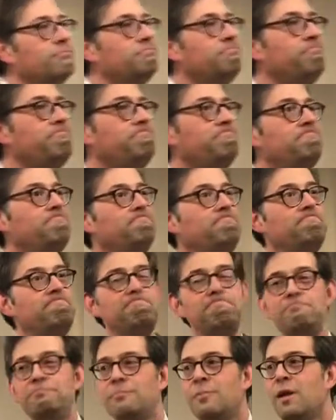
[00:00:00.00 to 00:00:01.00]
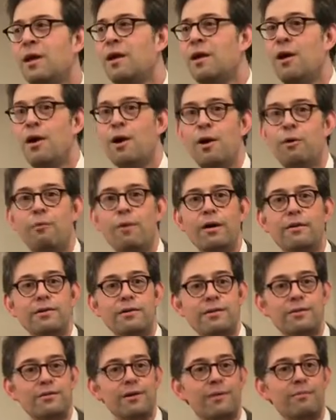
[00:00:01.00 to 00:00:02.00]
Hmm. Well, a
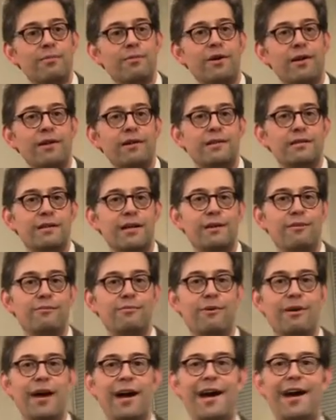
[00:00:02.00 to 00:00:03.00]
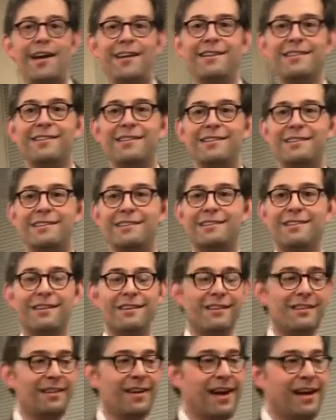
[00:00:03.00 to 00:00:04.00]
student brought a dead rat
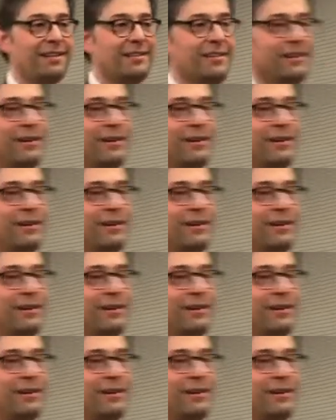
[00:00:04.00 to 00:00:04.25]
to class